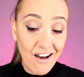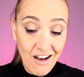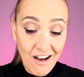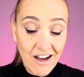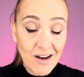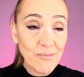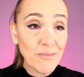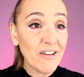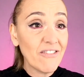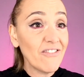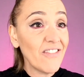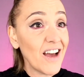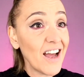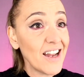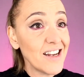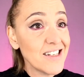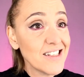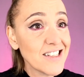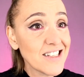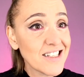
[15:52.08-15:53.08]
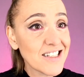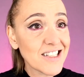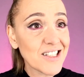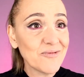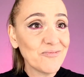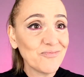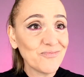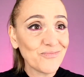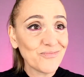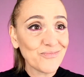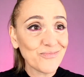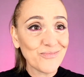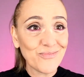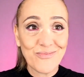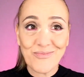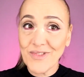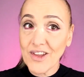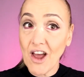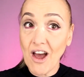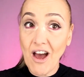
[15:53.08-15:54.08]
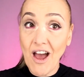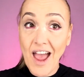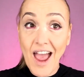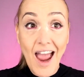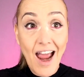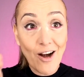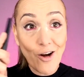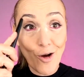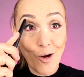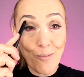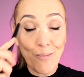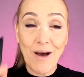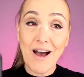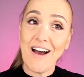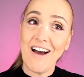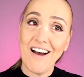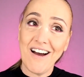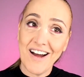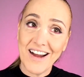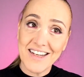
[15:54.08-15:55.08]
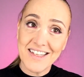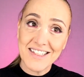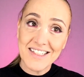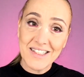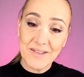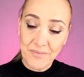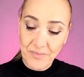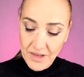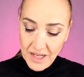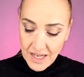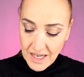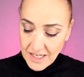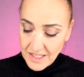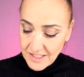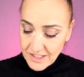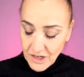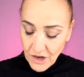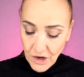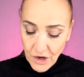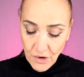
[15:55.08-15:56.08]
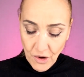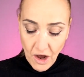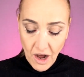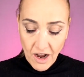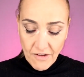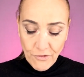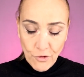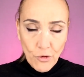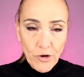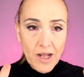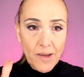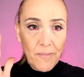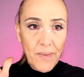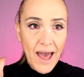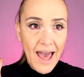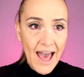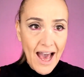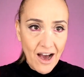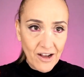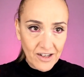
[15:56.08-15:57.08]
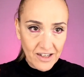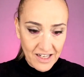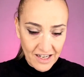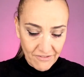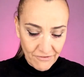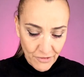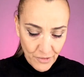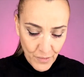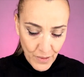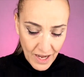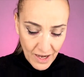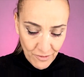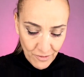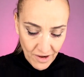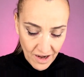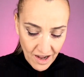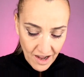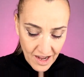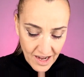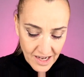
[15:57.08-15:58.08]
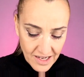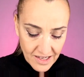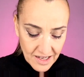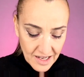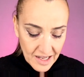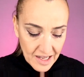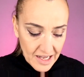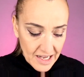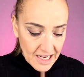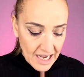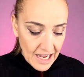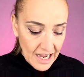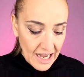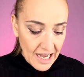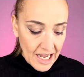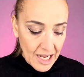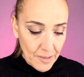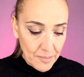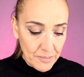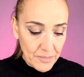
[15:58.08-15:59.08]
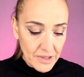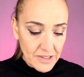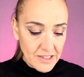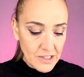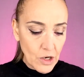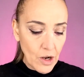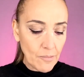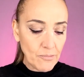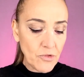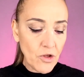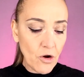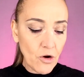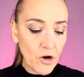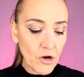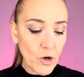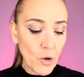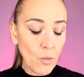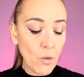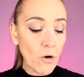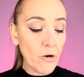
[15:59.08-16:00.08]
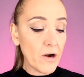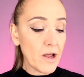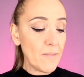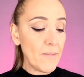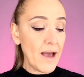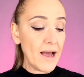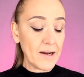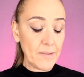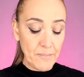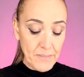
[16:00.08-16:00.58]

on my face and on my eyes. So I've already powdered everywhere, right? So I'm not going to worry about a